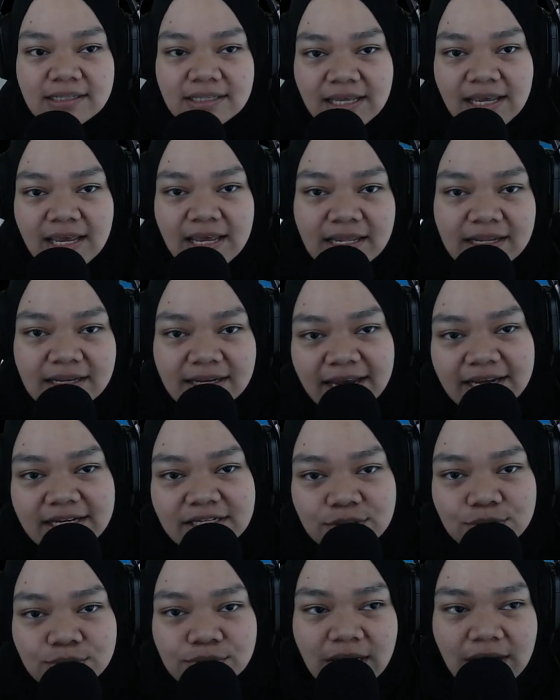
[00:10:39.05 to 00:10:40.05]
the next
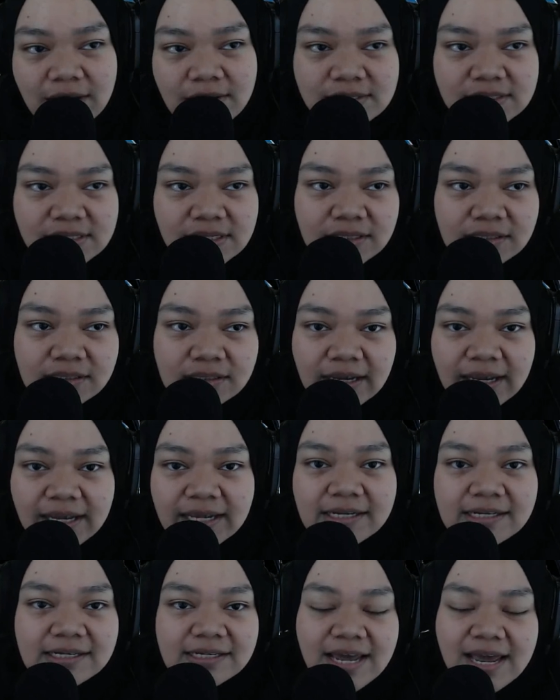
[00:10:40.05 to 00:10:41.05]
2009.